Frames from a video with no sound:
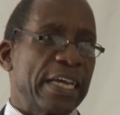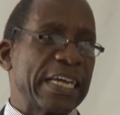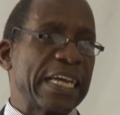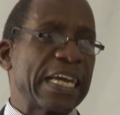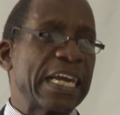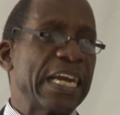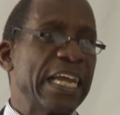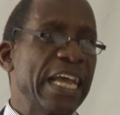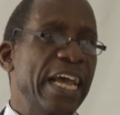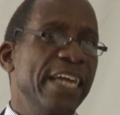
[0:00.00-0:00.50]

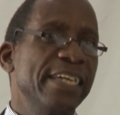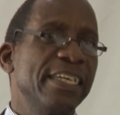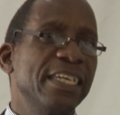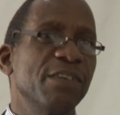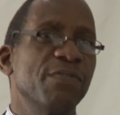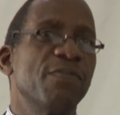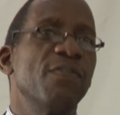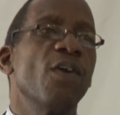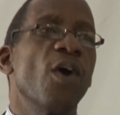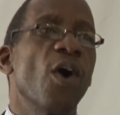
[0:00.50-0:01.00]

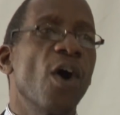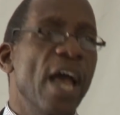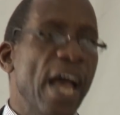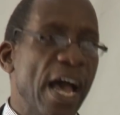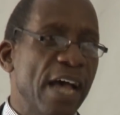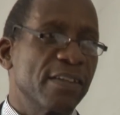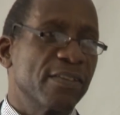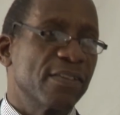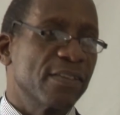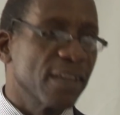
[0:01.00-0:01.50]
creative
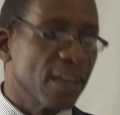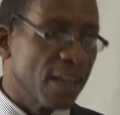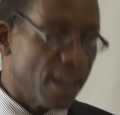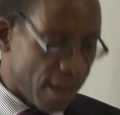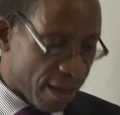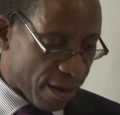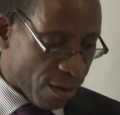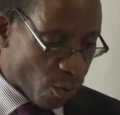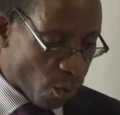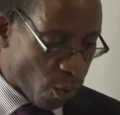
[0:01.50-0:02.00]
lawyers
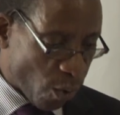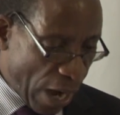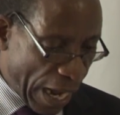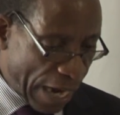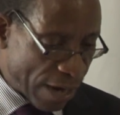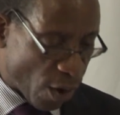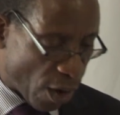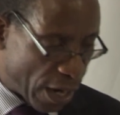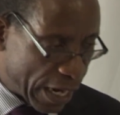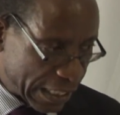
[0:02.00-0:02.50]
who are
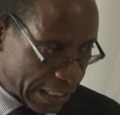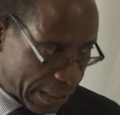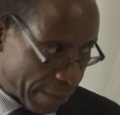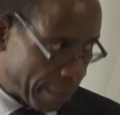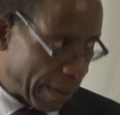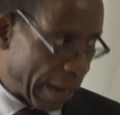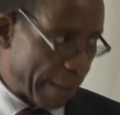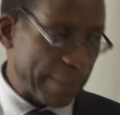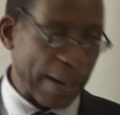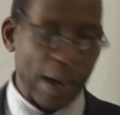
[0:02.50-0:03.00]

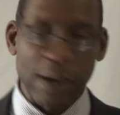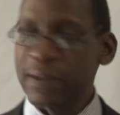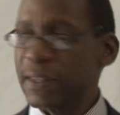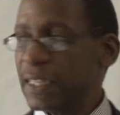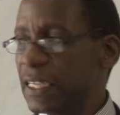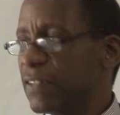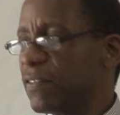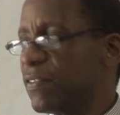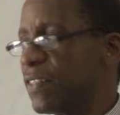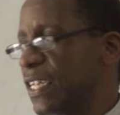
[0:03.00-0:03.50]
knowledgeable about
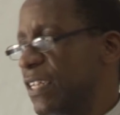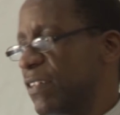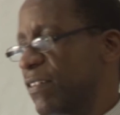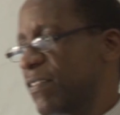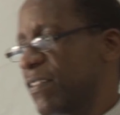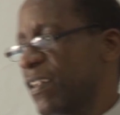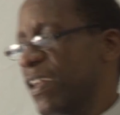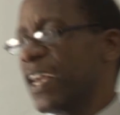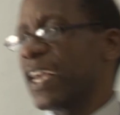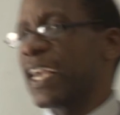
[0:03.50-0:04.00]
these
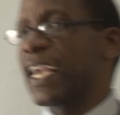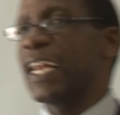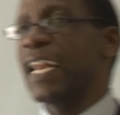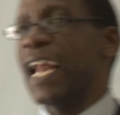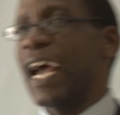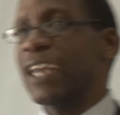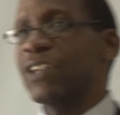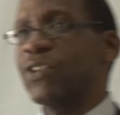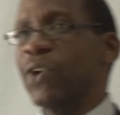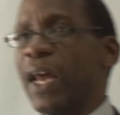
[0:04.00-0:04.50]
things can
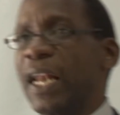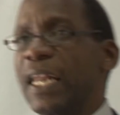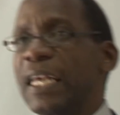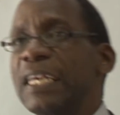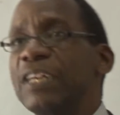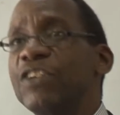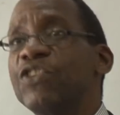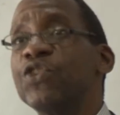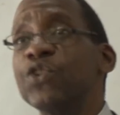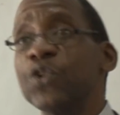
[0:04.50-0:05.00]
actually
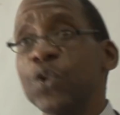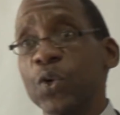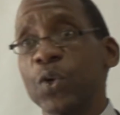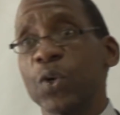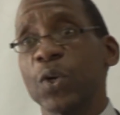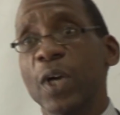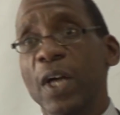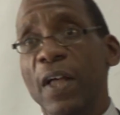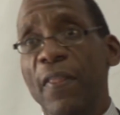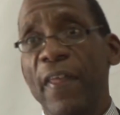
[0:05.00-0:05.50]
ensure
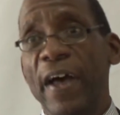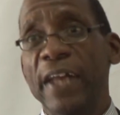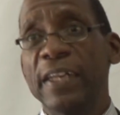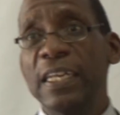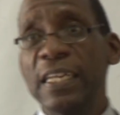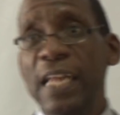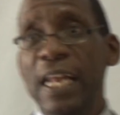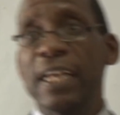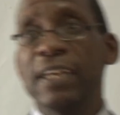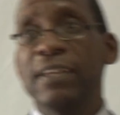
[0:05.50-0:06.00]
that
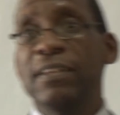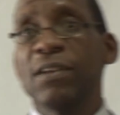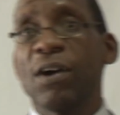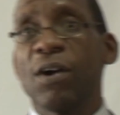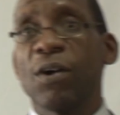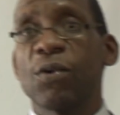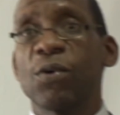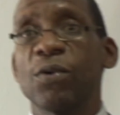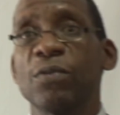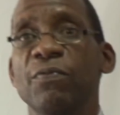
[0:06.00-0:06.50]

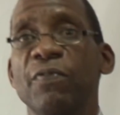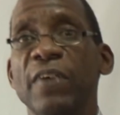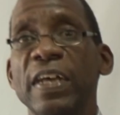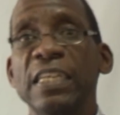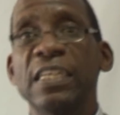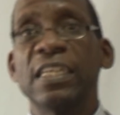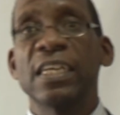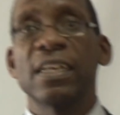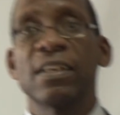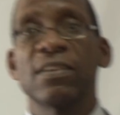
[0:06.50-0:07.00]
international
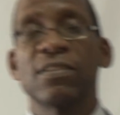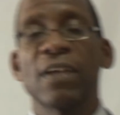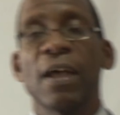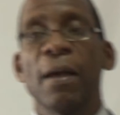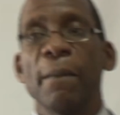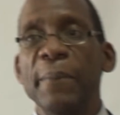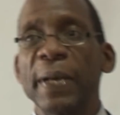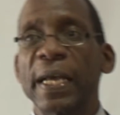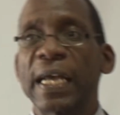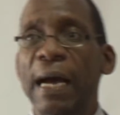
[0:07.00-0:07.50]
conventions
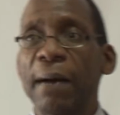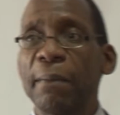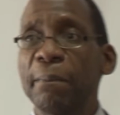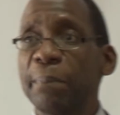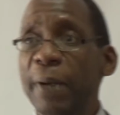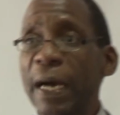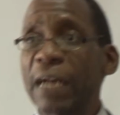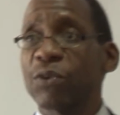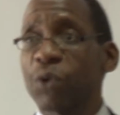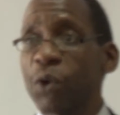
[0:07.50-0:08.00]
become
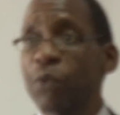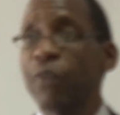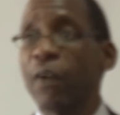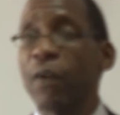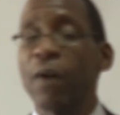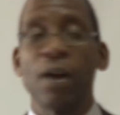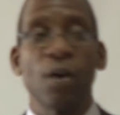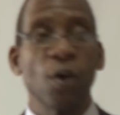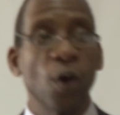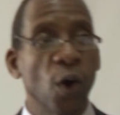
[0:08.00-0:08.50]
part of
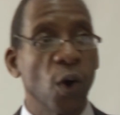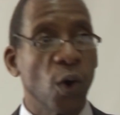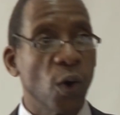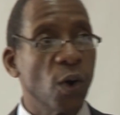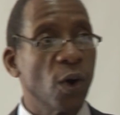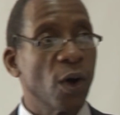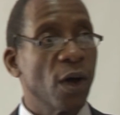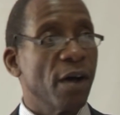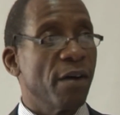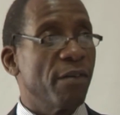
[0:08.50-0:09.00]
our law
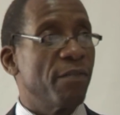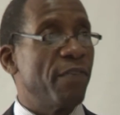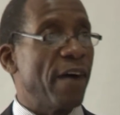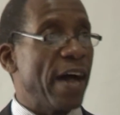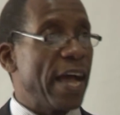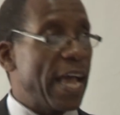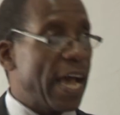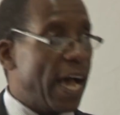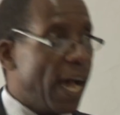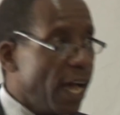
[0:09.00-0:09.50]

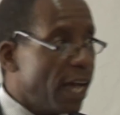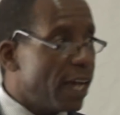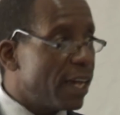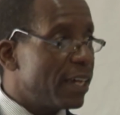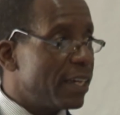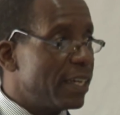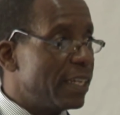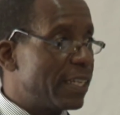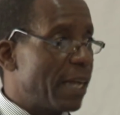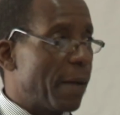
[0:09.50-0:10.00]
via
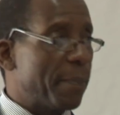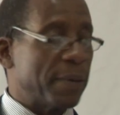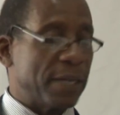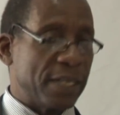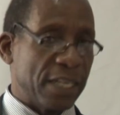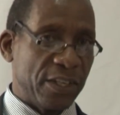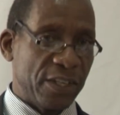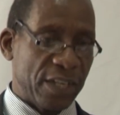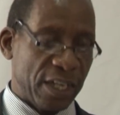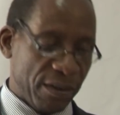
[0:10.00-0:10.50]

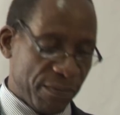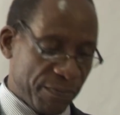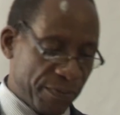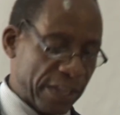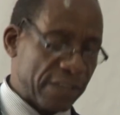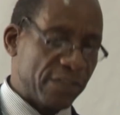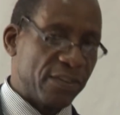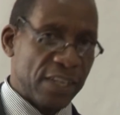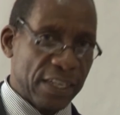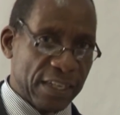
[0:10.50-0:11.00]
interpretation.
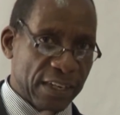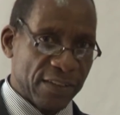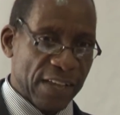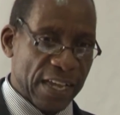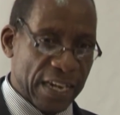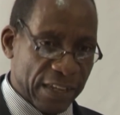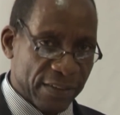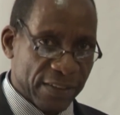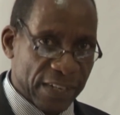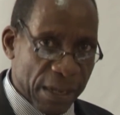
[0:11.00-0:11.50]
First, it is
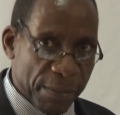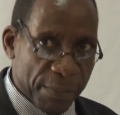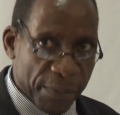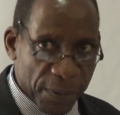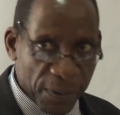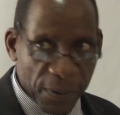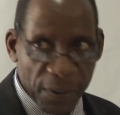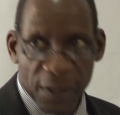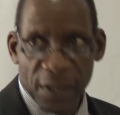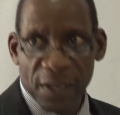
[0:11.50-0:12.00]
a
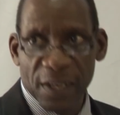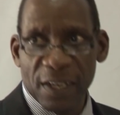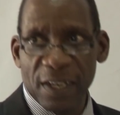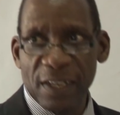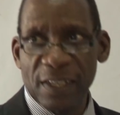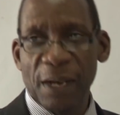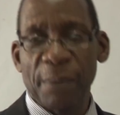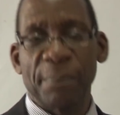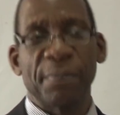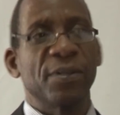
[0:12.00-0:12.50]
reasonable
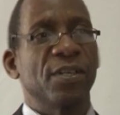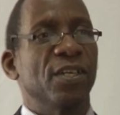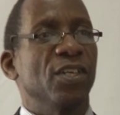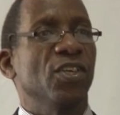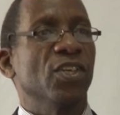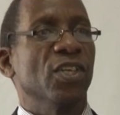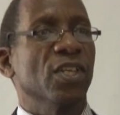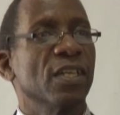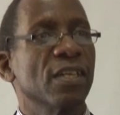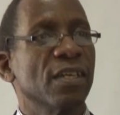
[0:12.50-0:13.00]

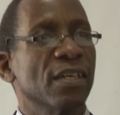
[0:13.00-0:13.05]
interpretation.